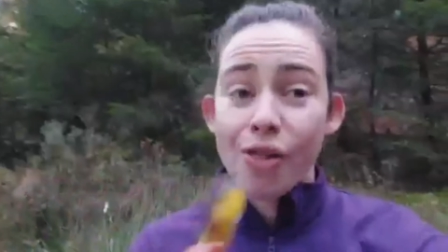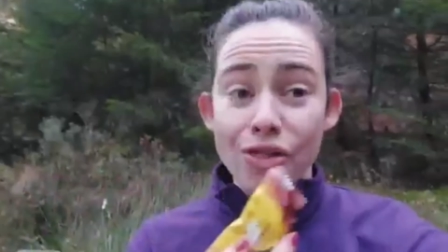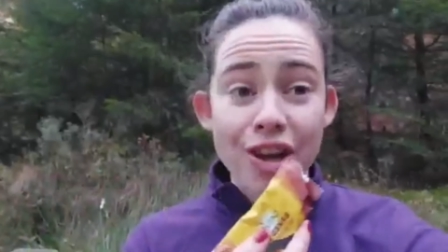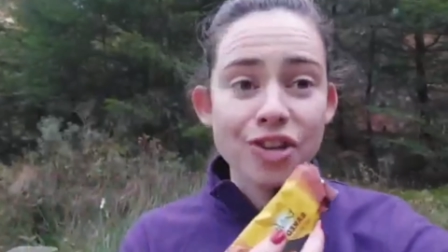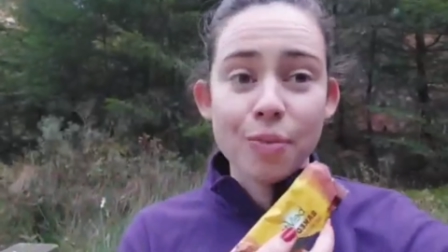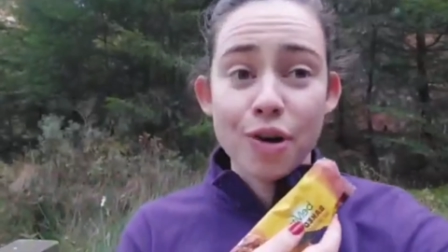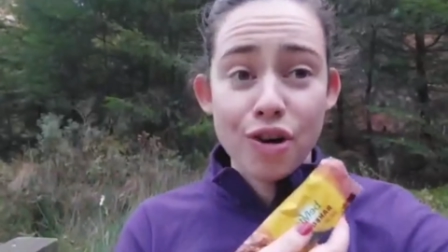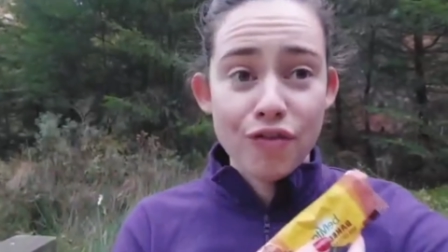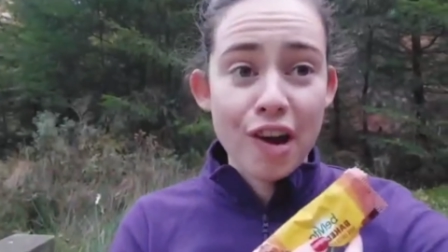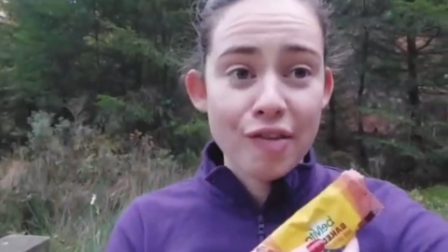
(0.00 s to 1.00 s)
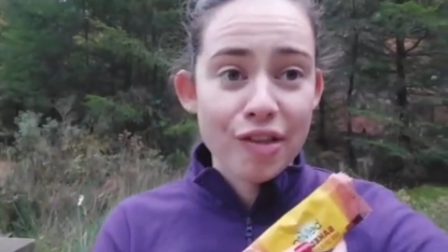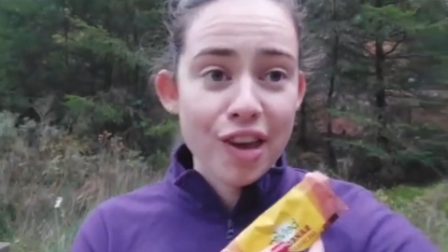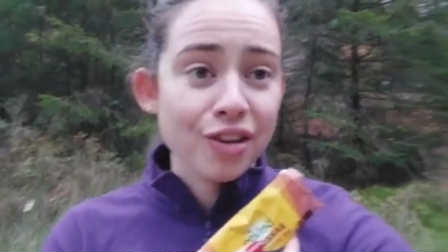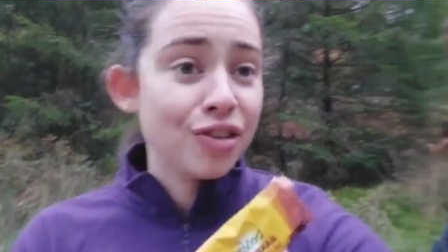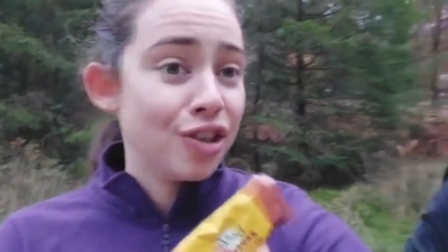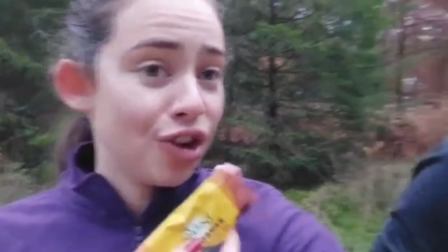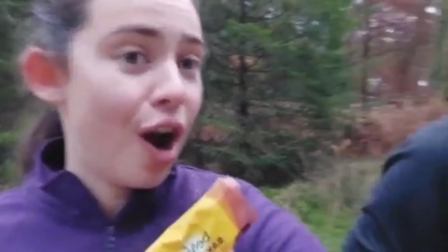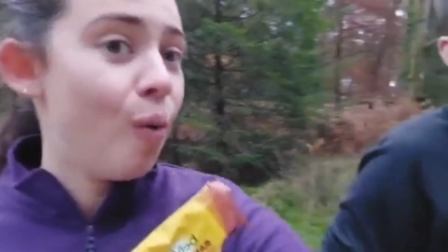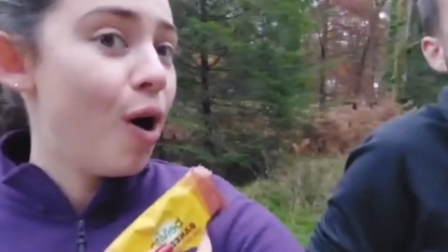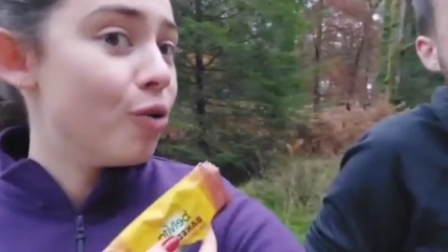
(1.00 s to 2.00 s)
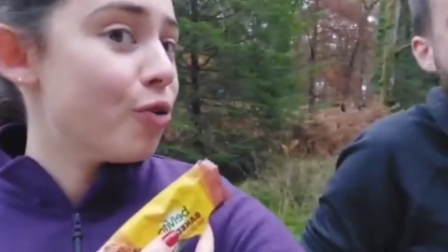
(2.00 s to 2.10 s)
These are my new favourite things in the entire world.